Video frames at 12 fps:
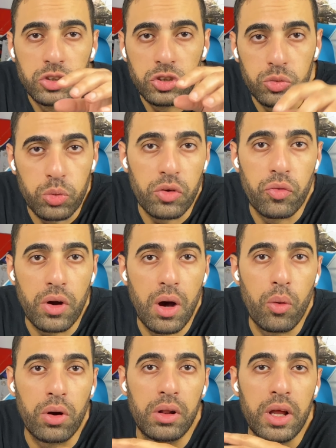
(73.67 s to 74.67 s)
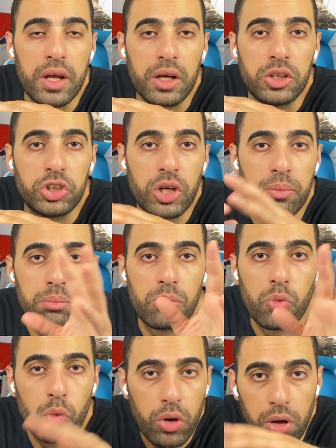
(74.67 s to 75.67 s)
24-hour laying in gym
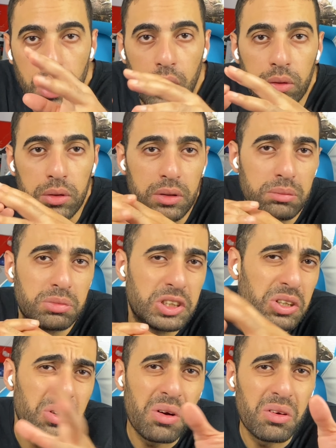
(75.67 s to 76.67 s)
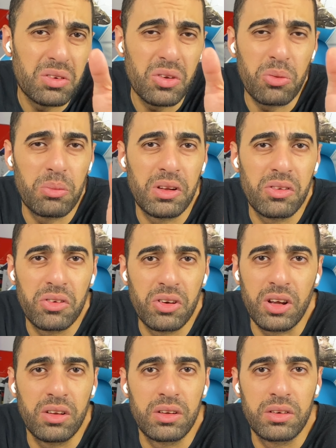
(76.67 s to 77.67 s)
workout. She go normal,
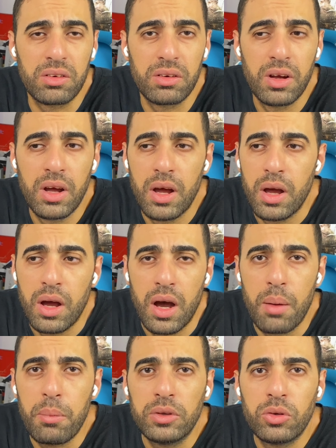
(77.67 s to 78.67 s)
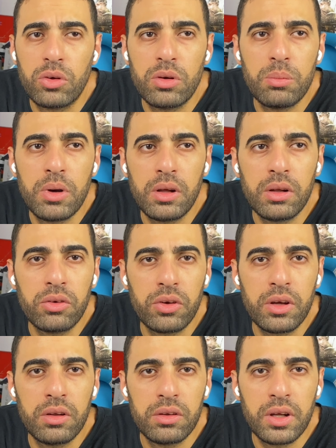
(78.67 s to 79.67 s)
regular. I'm a normal,
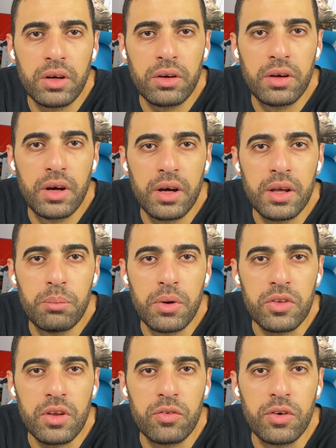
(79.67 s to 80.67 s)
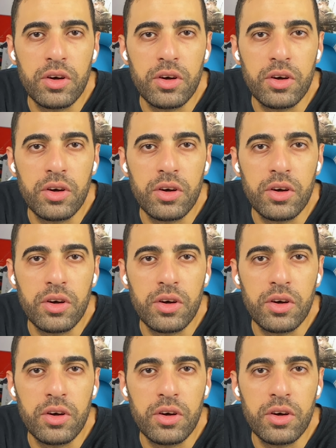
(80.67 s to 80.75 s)
regular guy, mother.